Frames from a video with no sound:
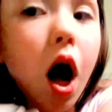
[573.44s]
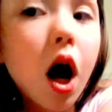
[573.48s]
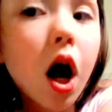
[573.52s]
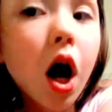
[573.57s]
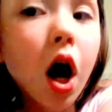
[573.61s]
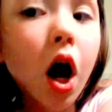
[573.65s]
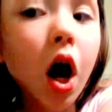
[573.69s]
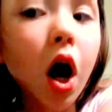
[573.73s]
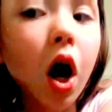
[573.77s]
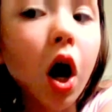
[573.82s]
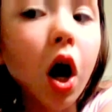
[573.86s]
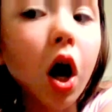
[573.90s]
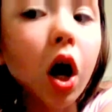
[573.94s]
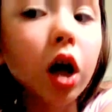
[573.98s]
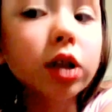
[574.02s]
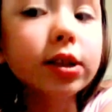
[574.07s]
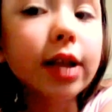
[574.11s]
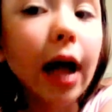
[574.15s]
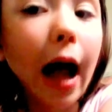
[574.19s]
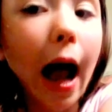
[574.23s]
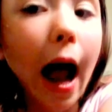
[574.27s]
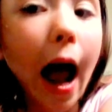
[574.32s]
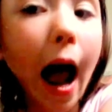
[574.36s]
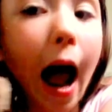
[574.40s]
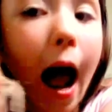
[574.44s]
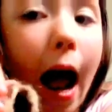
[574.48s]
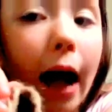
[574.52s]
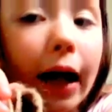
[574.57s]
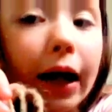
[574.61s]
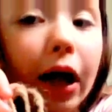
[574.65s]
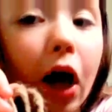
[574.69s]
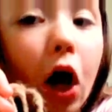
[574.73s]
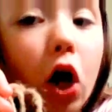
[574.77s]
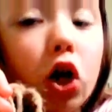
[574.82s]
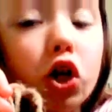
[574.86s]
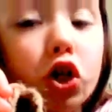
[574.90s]
heart
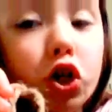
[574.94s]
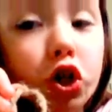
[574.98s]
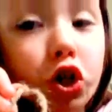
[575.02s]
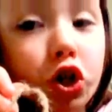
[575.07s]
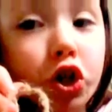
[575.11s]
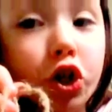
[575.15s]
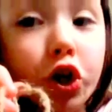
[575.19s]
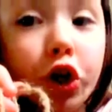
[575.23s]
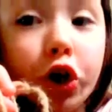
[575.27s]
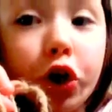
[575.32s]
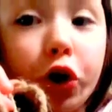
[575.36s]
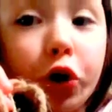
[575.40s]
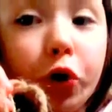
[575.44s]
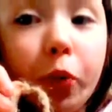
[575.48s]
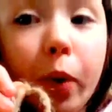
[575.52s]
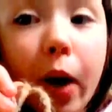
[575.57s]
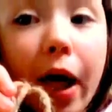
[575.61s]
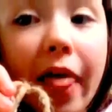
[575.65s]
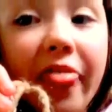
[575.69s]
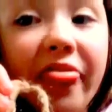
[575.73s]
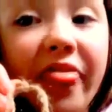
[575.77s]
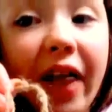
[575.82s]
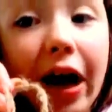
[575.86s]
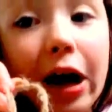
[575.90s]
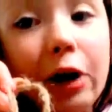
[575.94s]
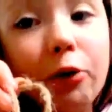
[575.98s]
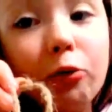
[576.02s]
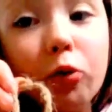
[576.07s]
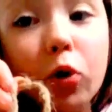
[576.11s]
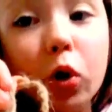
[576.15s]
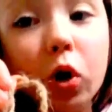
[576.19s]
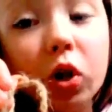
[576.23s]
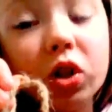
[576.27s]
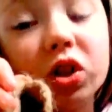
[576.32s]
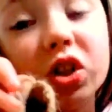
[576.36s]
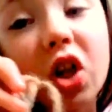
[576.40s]
hang chew that
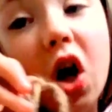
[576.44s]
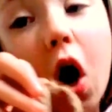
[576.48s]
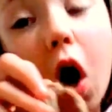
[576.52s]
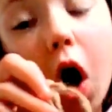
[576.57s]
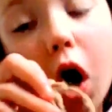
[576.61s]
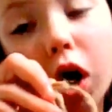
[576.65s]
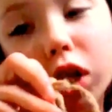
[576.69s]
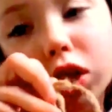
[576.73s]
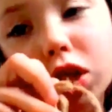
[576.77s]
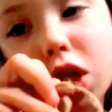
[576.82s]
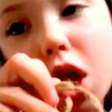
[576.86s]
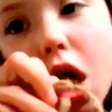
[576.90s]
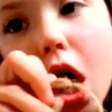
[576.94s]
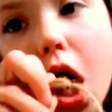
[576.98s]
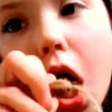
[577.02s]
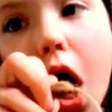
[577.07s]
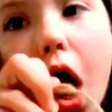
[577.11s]
will last